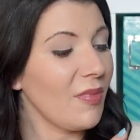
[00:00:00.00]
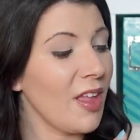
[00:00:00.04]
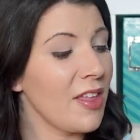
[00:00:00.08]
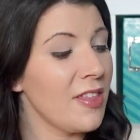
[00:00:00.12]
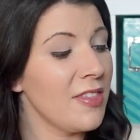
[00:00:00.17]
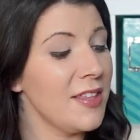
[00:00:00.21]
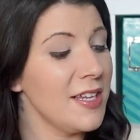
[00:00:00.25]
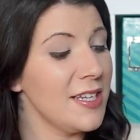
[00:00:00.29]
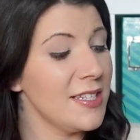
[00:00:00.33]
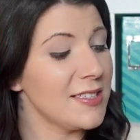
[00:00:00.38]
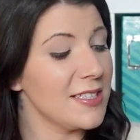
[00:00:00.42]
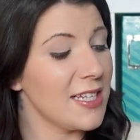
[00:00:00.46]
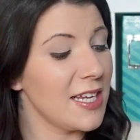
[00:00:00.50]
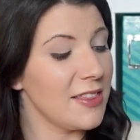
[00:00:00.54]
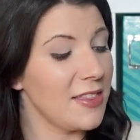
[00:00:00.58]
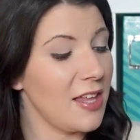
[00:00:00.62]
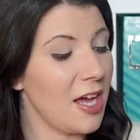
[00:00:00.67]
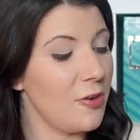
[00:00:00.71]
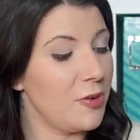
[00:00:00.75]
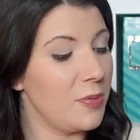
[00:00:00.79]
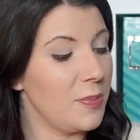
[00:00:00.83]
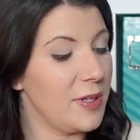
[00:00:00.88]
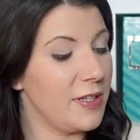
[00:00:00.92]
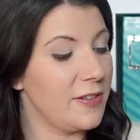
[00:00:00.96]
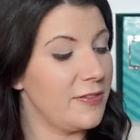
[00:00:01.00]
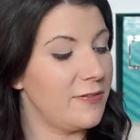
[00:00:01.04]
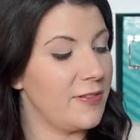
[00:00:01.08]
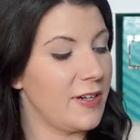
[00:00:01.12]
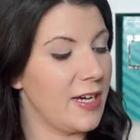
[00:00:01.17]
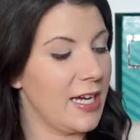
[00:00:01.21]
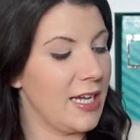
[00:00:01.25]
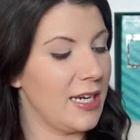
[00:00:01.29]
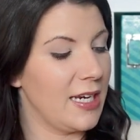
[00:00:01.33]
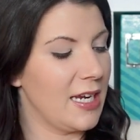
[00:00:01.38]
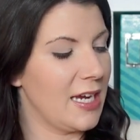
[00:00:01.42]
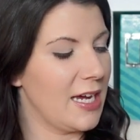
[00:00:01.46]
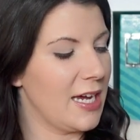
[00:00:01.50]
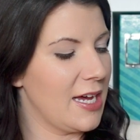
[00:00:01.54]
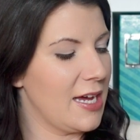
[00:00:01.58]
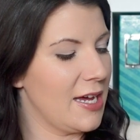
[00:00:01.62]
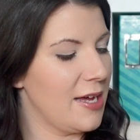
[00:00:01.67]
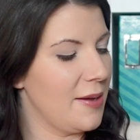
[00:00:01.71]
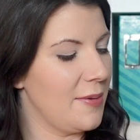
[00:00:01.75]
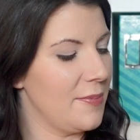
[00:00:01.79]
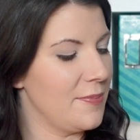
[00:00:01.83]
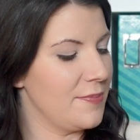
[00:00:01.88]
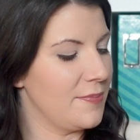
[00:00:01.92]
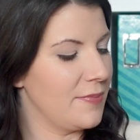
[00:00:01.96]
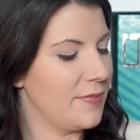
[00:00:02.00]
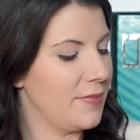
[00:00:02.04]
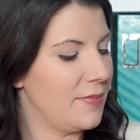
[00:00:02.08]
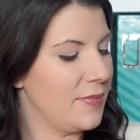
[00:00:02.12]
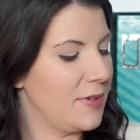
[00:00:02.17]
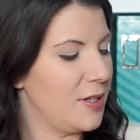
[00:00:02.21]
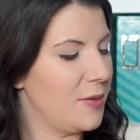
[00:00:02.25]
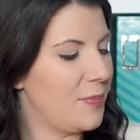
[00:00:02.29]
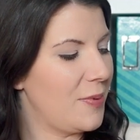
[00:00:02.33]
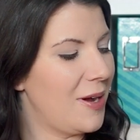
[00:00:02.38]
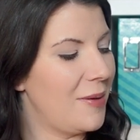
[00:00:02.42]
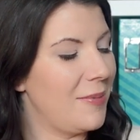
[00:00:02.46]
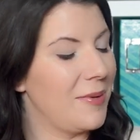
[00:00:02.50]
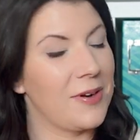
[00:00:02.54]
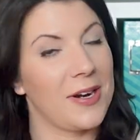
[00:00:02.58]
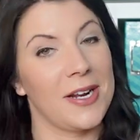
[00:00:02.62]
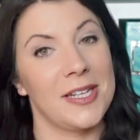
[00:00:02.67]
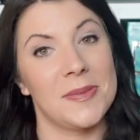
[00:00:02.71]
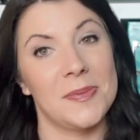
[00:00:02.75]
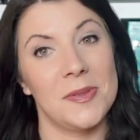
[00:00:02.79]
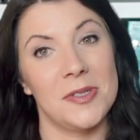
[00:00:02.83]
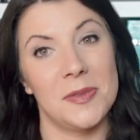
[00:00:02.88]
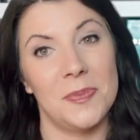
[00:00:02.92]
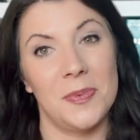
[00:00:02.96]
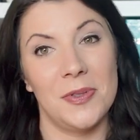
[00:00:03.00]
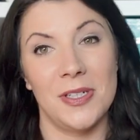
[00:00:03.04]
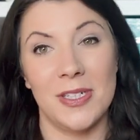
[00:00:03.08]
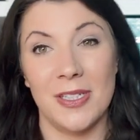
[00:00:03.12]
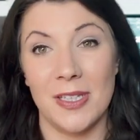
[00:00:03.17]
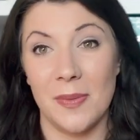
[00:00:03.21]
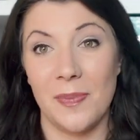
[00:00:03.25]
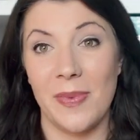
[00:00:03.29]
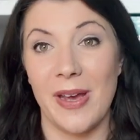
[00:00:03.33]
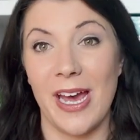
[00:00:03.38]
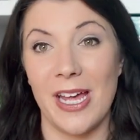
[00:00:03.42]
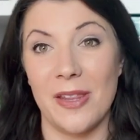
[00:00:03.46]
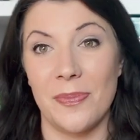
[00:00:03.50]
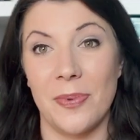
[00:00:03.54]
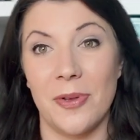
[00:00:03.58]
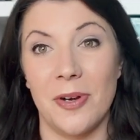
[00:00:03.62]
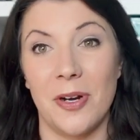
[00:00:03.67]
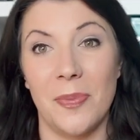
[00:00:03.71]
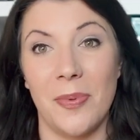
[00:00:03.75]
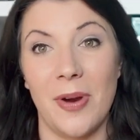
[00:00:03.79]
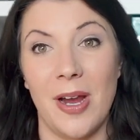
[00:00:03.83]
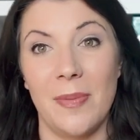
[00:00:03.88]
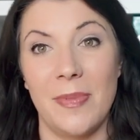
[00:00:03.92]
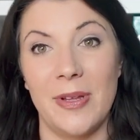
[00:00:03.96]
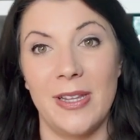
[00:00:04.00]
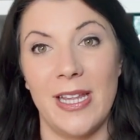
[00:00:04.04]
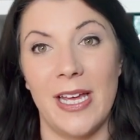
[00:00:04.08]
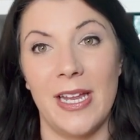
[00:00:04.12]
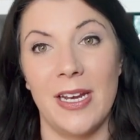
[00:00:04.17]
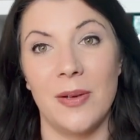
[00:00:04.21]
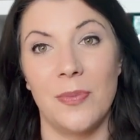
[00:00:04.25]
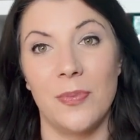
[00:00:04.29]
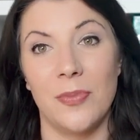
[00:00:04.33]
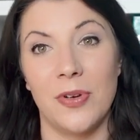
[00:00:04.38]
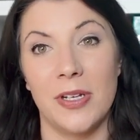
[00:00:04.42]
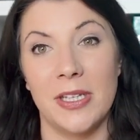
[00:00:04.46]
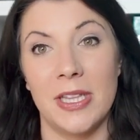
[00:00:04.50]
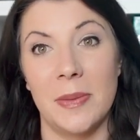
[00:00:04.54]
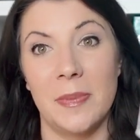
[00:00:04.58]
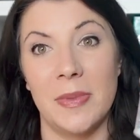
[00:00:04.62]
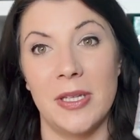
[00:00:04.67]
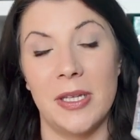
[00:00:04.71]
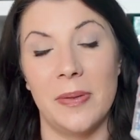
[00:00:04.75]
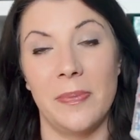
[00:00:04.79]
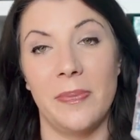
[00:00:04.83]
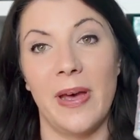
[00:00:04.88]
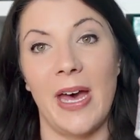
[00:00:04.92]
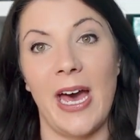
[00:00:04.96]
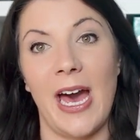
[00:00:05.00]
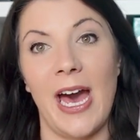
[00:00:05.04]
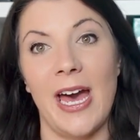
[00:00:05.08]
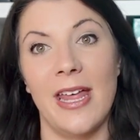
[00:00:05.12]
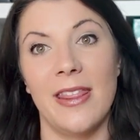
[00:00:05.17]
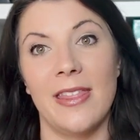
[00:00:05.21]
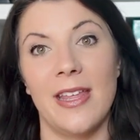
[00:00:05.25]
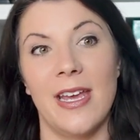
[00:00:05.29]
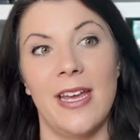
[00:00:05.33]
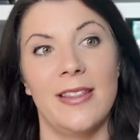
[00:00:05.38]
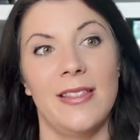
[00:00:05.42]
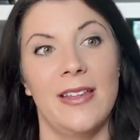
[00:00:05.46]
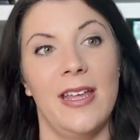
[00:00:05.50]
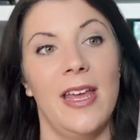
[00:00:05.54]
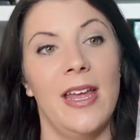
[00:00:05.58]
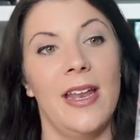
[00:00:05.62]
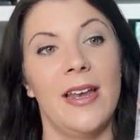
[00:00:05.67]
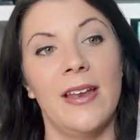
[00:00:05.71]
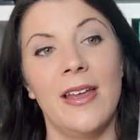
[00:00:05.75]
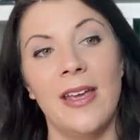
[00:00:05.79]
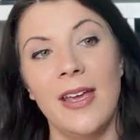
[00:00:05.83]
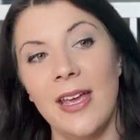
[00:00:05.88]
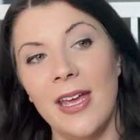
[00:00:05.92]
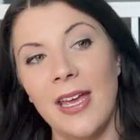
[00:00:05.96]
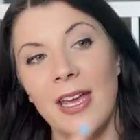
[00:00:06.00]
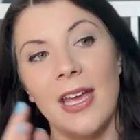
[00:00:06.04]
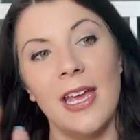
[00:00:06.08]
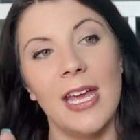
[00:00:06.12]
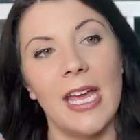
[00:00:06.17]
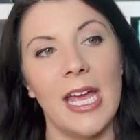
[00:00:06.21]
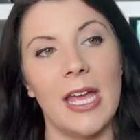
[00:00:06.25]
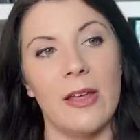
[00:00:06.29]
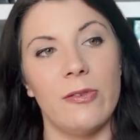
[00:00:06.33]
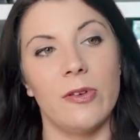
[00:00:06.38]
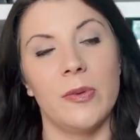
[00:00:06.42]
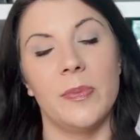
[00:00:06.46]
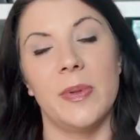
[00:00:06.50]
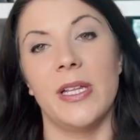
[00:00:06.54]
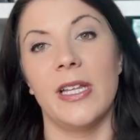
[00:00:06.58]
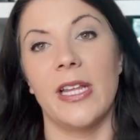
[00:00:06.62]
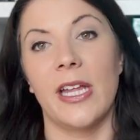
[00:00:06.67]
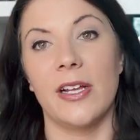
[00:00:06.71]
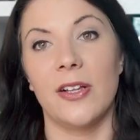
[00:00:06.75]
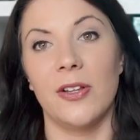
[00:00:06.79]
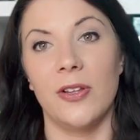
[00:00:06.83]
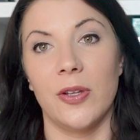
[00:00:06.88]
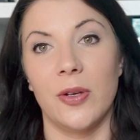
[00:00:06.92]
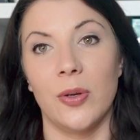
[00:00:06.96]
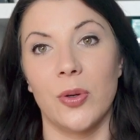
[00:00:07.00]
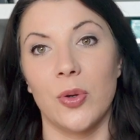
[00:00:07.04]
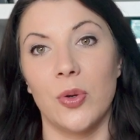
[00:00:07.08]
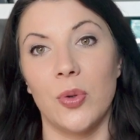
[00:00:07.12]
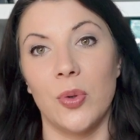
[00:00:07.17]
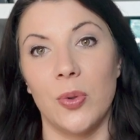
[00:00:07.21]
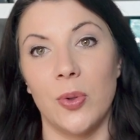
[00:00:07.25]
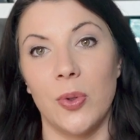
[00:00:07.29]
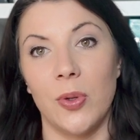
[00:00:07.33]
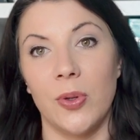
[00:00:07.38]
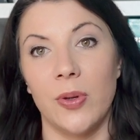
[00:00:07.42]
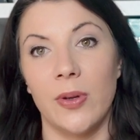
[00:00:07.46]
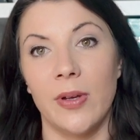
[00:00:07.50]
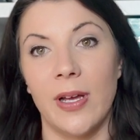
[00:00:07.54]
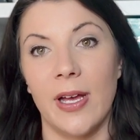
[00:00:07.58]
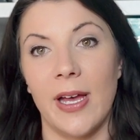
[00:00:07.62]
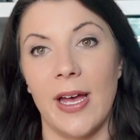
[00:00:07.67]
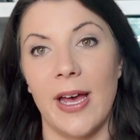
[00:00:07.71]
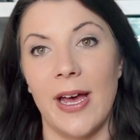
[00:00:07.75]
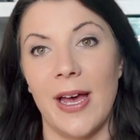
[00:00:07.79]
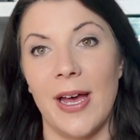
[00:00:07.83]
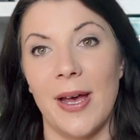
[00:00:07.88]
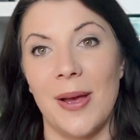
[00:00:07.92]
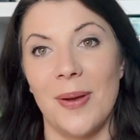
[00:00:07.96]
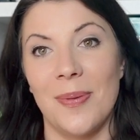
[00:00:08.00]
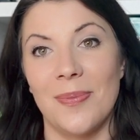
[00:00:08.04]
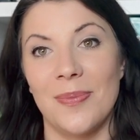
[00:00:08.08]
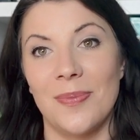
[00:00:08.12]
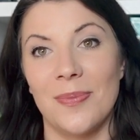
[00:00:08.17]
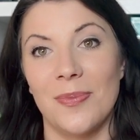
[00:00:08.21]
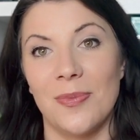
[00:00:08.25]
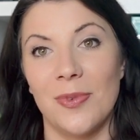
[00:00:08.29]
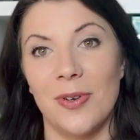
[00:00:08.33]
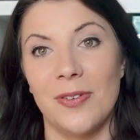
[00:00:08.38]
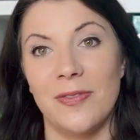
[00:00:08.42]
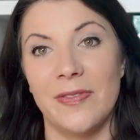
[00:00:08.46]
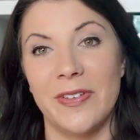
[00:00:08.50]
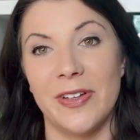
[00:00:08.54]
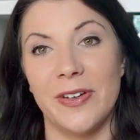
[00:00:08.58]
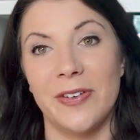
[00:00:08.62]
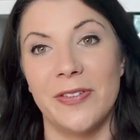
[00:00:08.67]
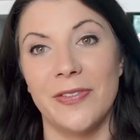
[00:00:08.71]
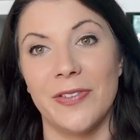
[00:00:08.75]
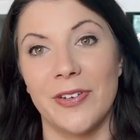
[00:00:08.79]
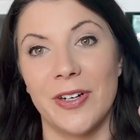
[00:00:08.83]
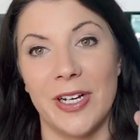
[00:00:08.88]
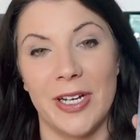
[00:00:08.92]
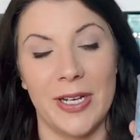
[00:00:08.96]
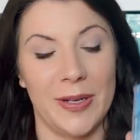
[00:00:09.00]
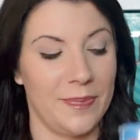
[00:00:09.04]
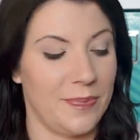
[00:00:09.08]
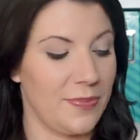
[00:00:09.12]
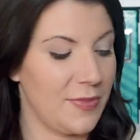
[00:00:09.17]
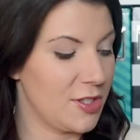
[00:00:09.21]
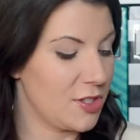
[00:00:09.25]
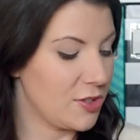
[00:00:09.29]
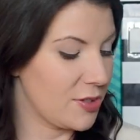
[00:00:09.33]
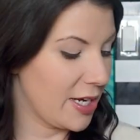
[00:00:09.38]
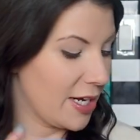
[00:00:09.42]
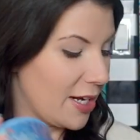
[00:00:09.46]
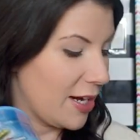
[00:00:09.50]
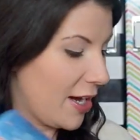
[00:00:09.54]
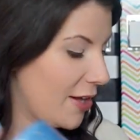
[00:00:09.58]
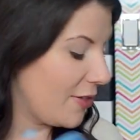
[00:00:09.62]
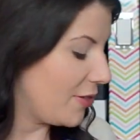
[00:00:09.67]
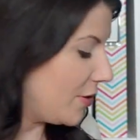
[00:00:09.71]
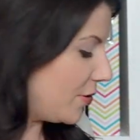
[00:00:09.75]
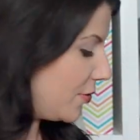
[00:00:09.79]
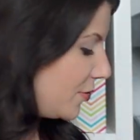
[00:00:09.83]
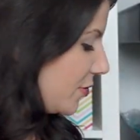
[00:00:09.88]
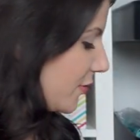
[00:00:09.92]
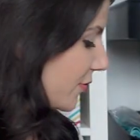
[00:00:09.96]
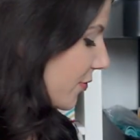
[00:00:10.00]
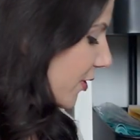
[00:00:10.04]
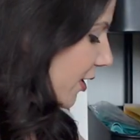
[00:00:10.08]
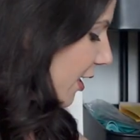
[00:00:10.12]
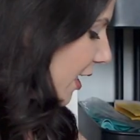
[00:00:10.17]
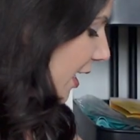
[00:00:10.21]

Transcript: this I thought would be fun. You're probably not supposed to put it in the bath, but I'll probably let him bring them in the bath, and then it will be like a little cool reveal for him. So I got those for